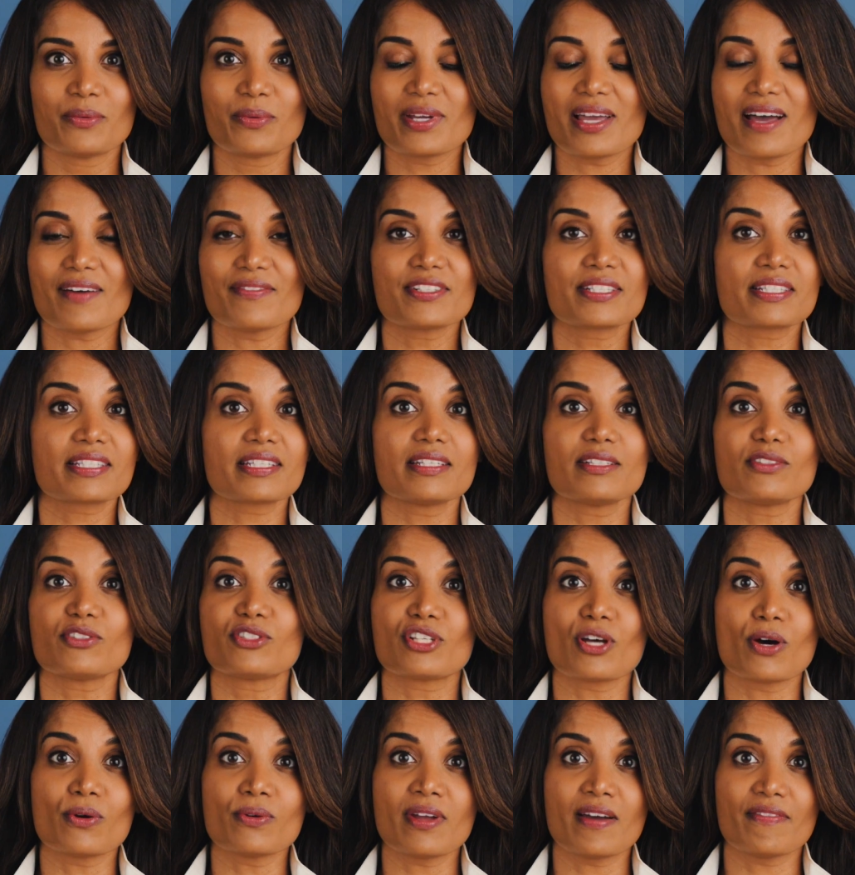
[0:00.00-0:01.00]
We obviously
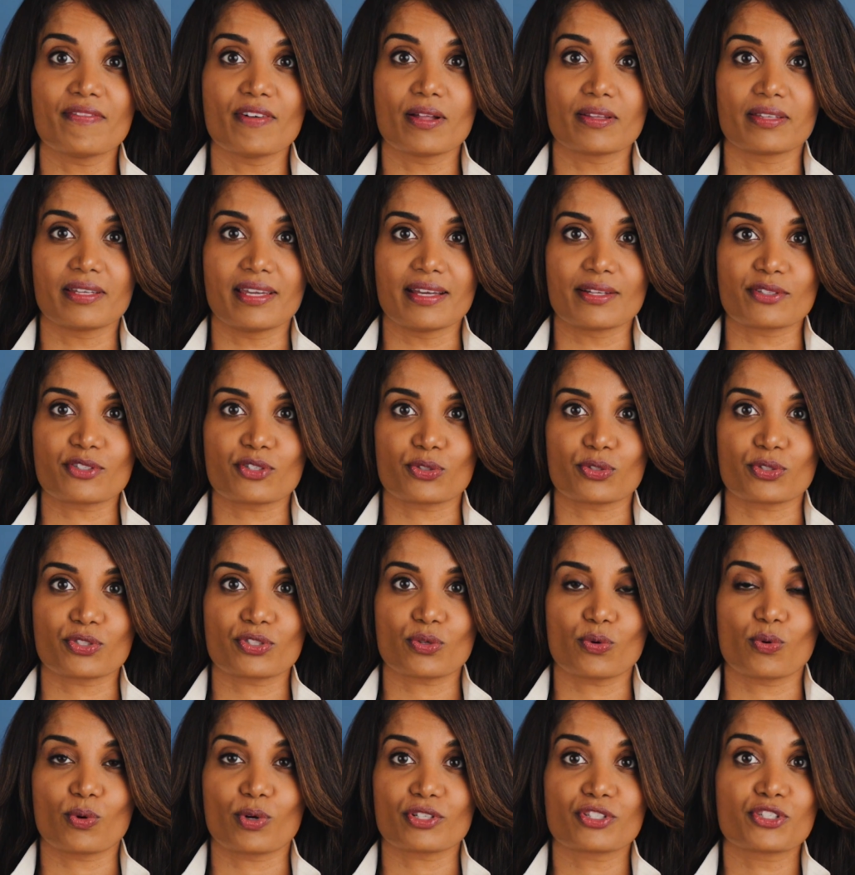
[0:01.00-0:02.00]
don't have all the answers,
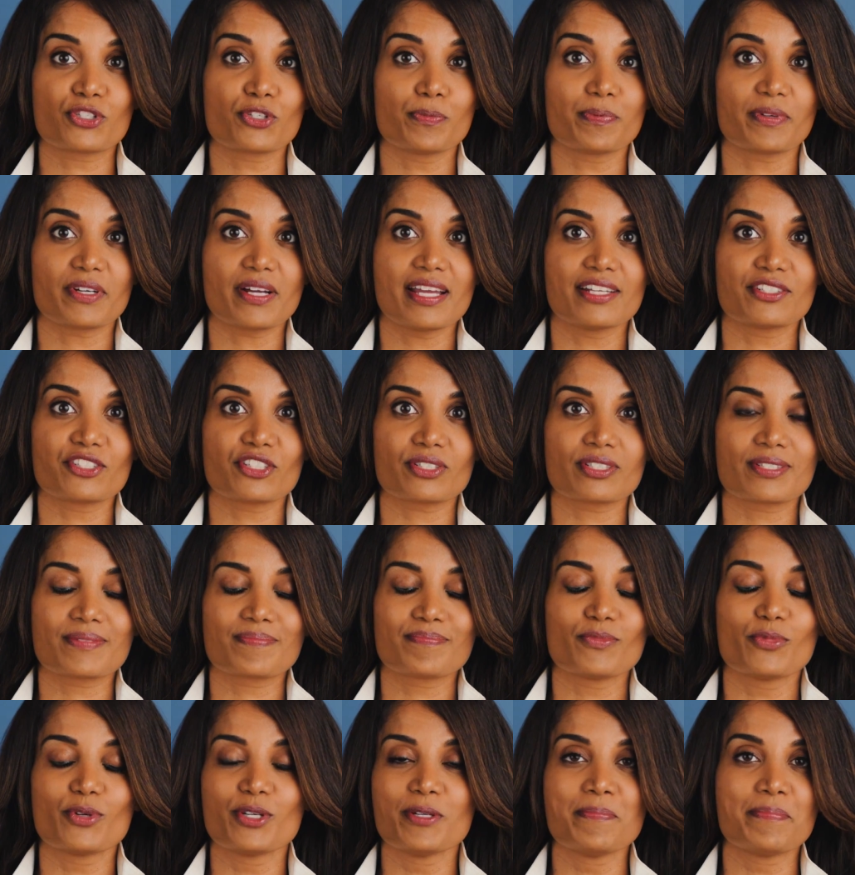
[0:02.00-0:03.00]
or super agers
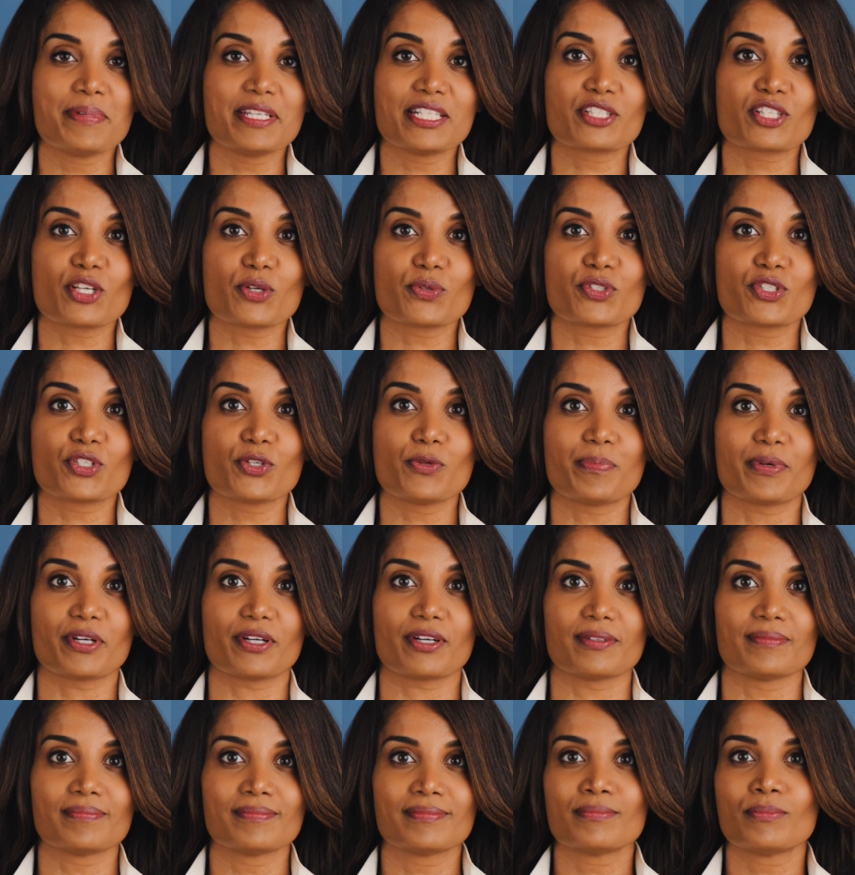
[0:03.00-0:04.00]
wouldn't be so
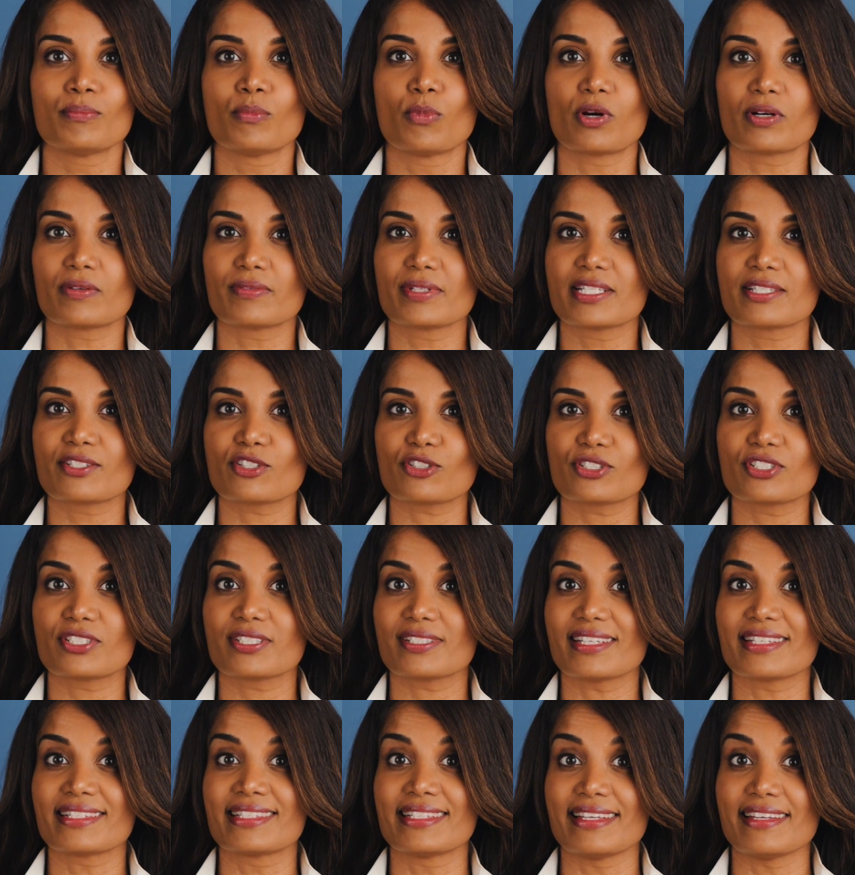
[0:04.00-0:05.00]
super. More research
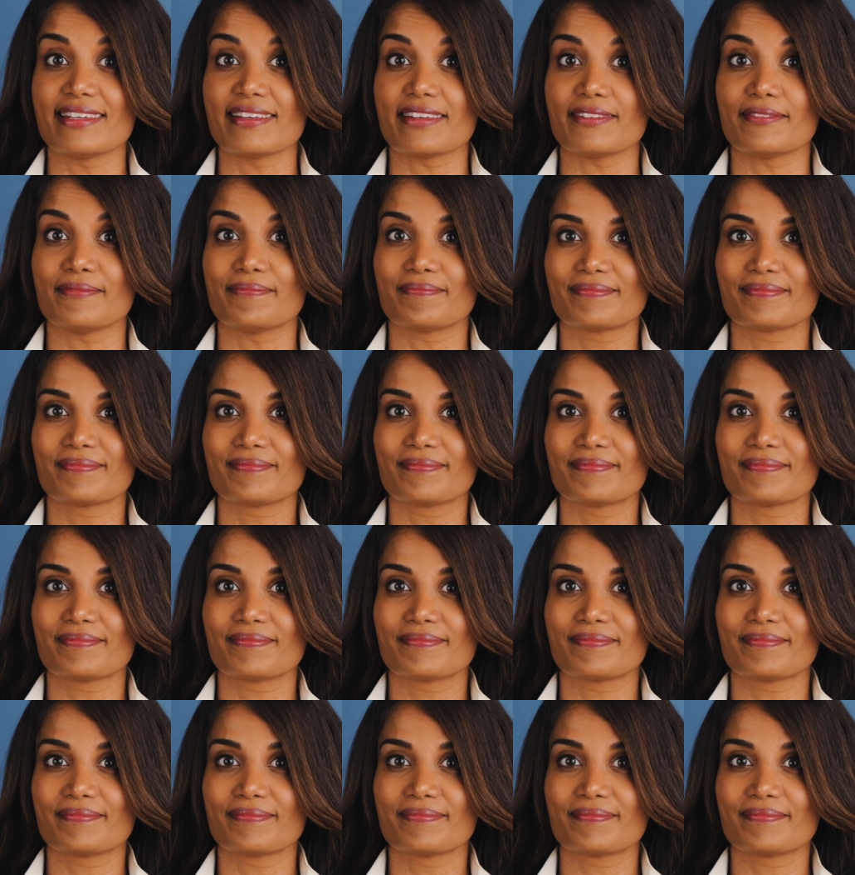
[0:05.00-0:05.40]
is needed.